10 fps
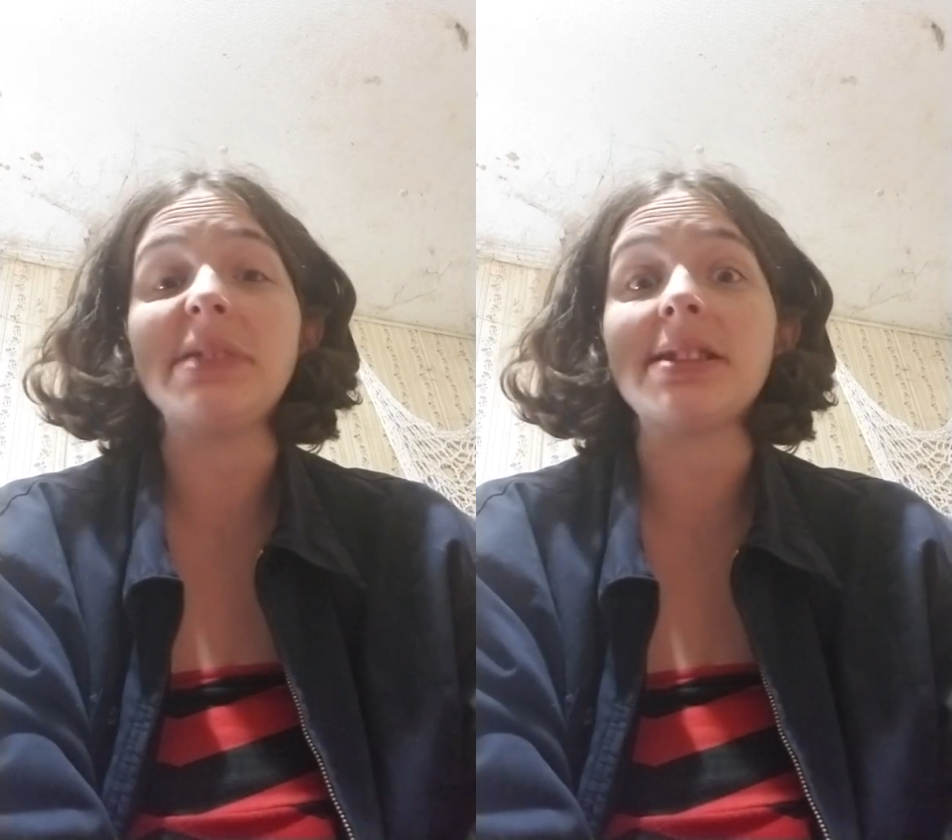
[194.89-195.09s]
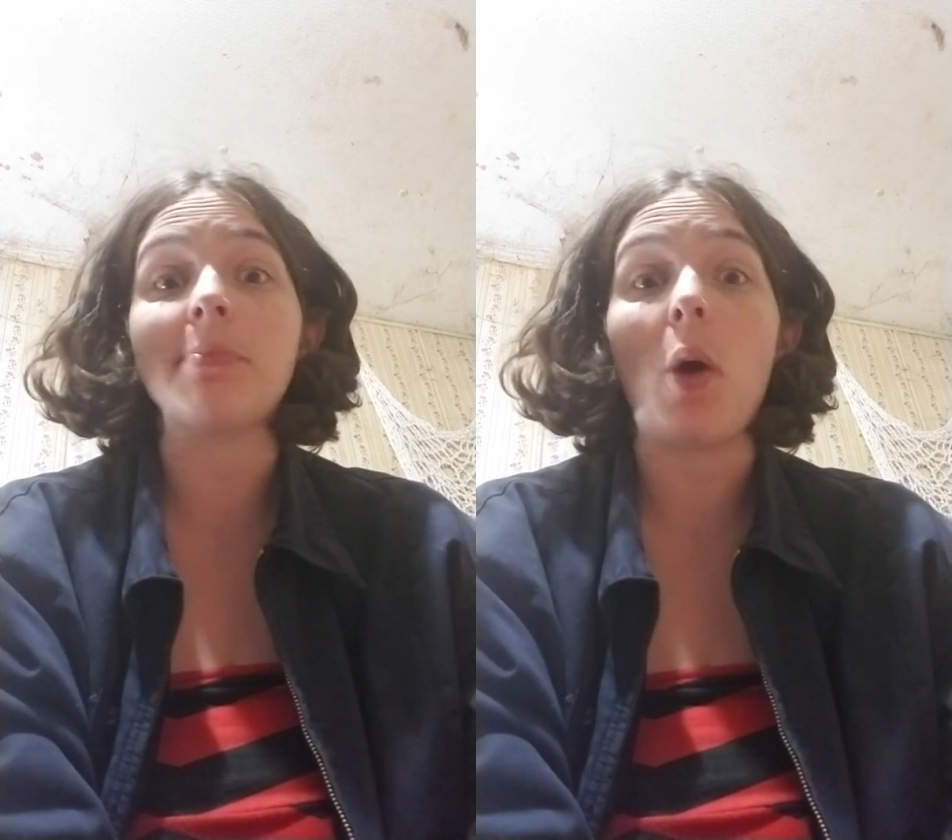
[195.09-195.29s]

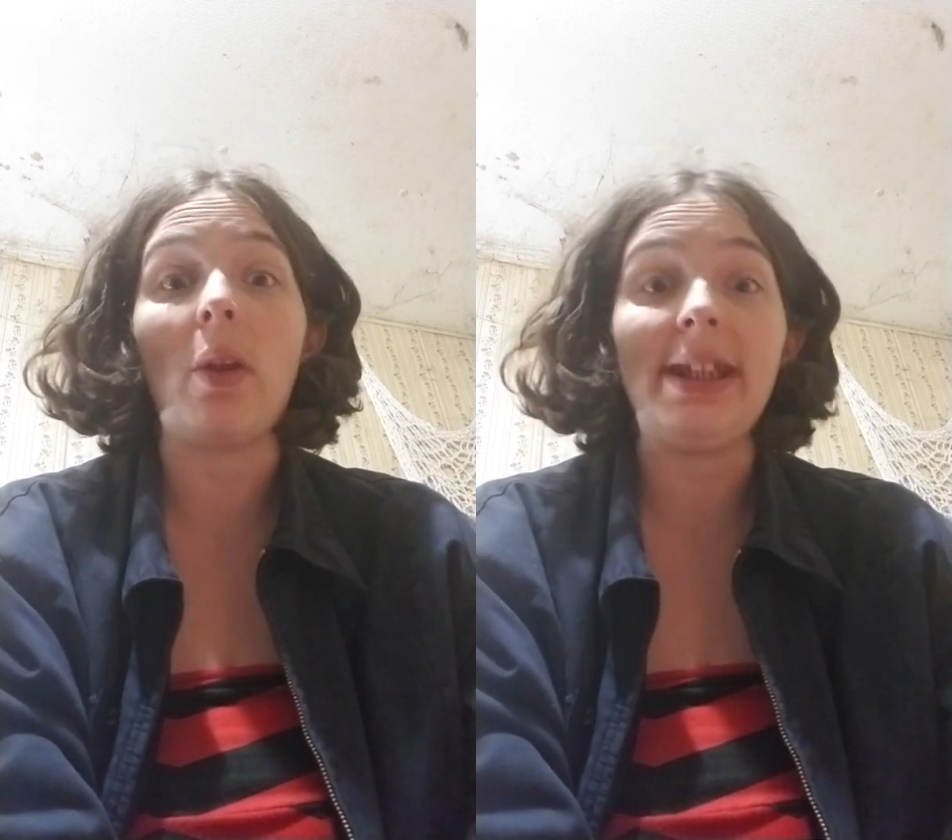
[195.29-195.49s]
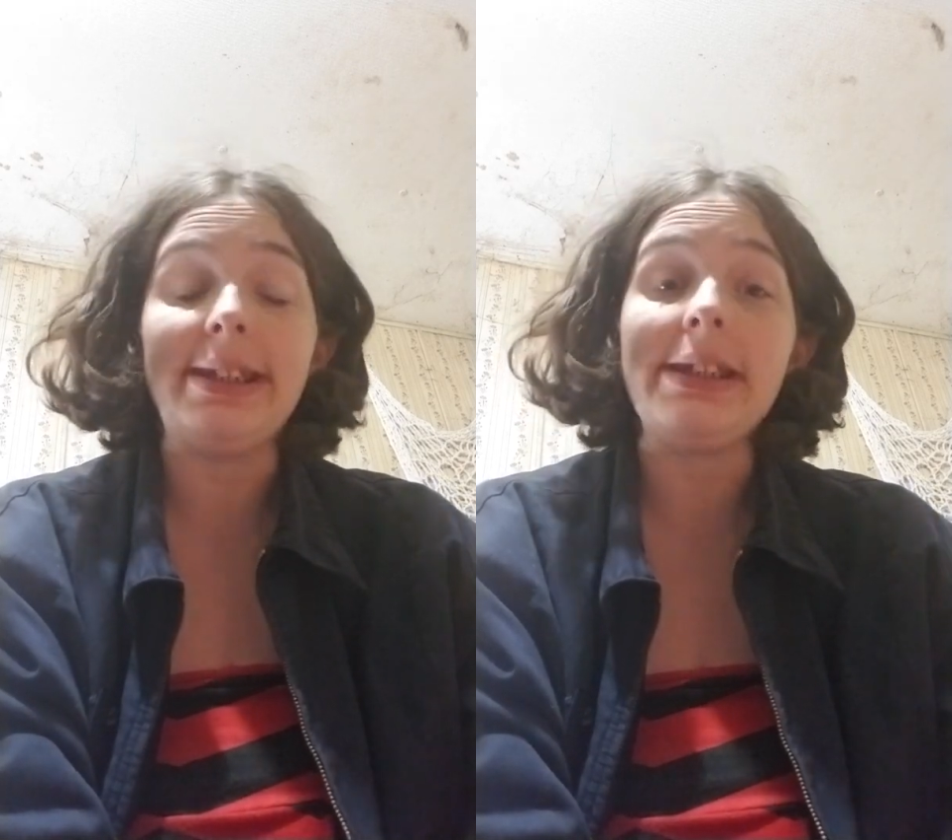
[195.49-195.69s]
Miss
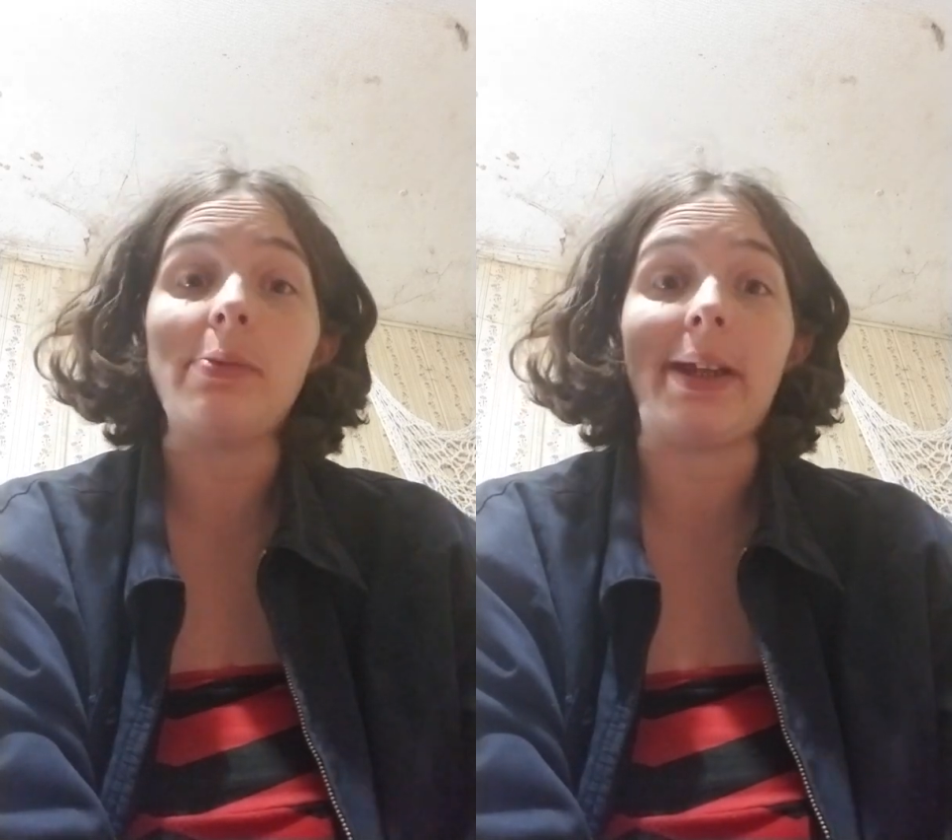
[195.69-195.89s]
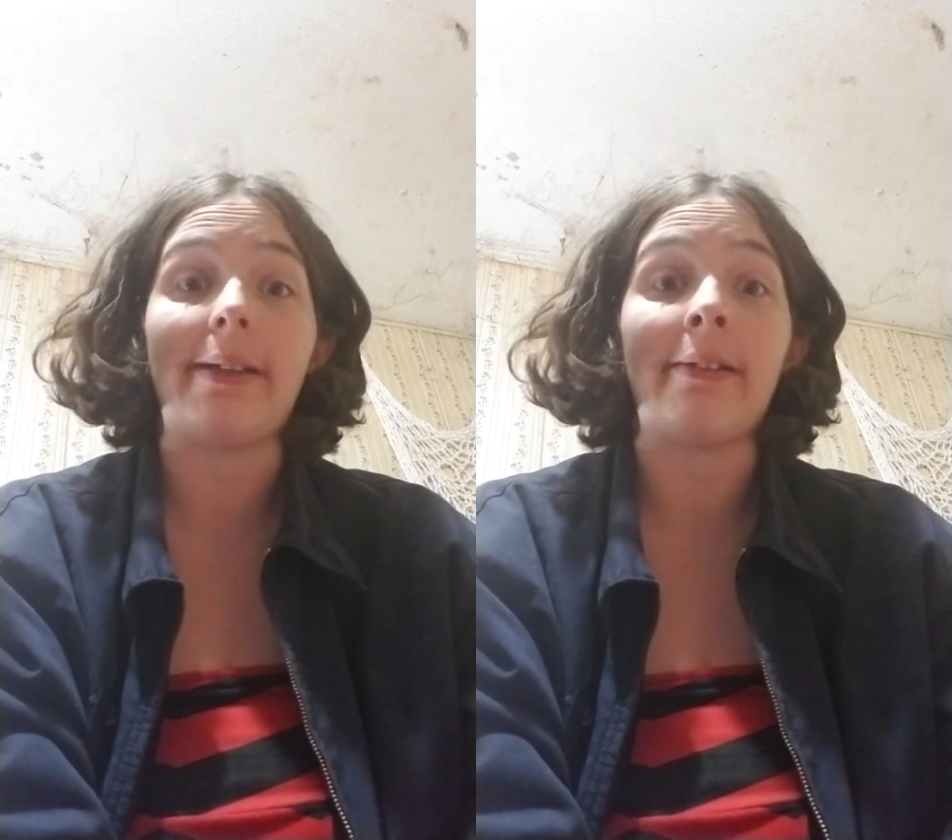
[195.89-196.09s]
Mole
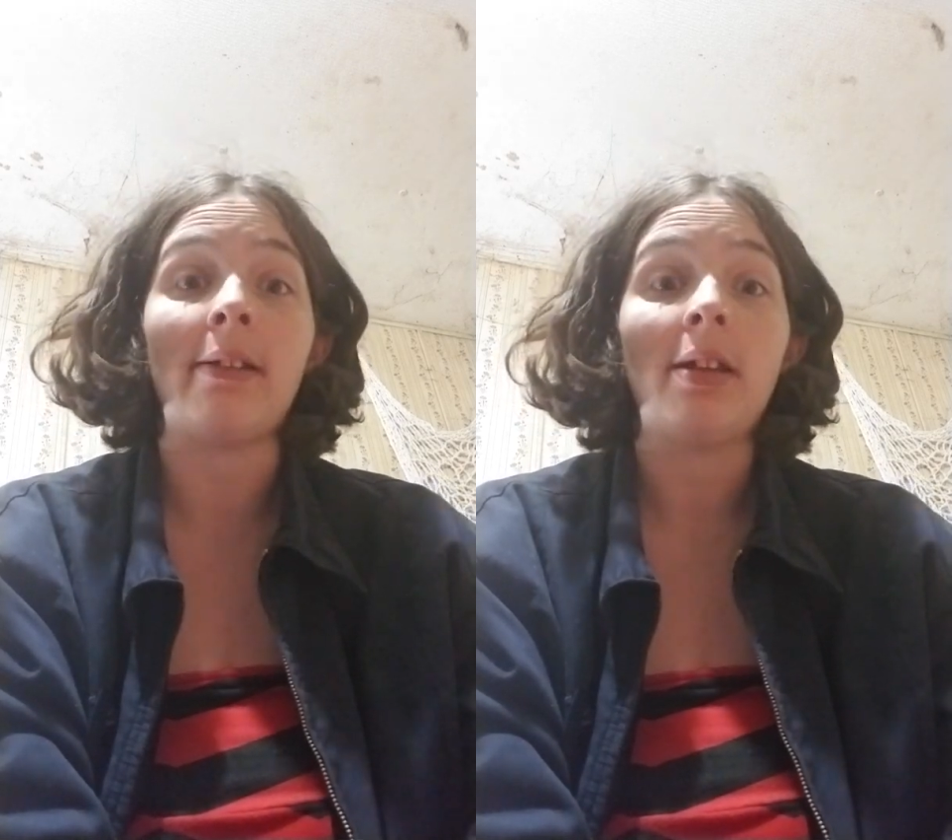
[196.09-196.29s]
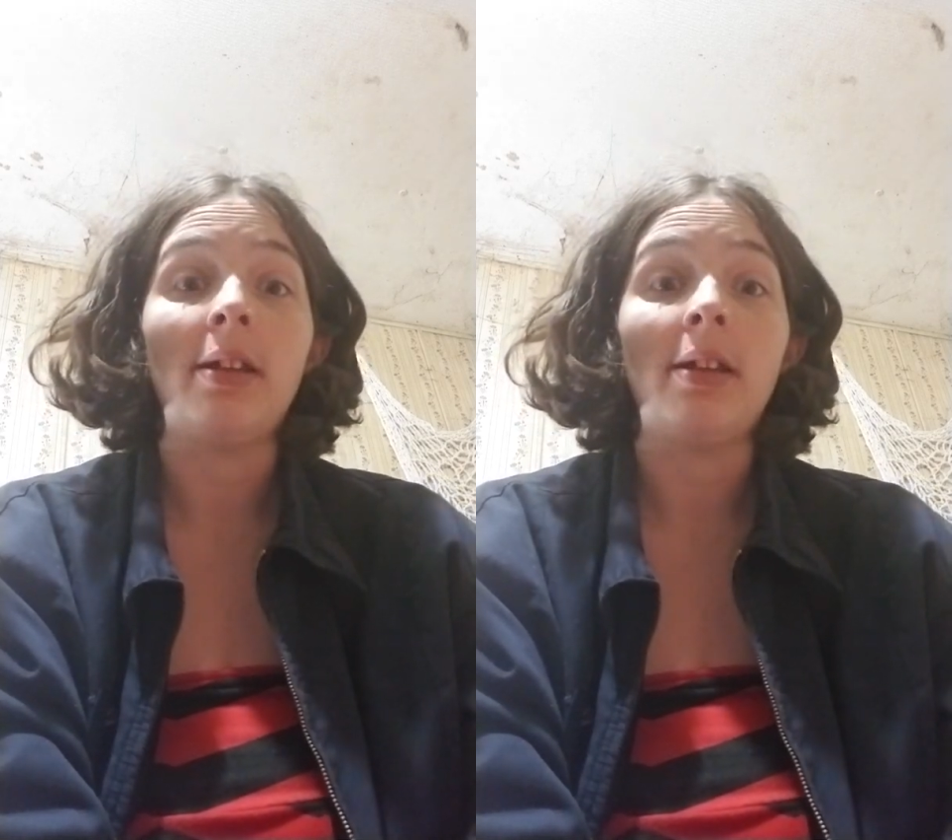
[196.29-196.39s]
anywhere.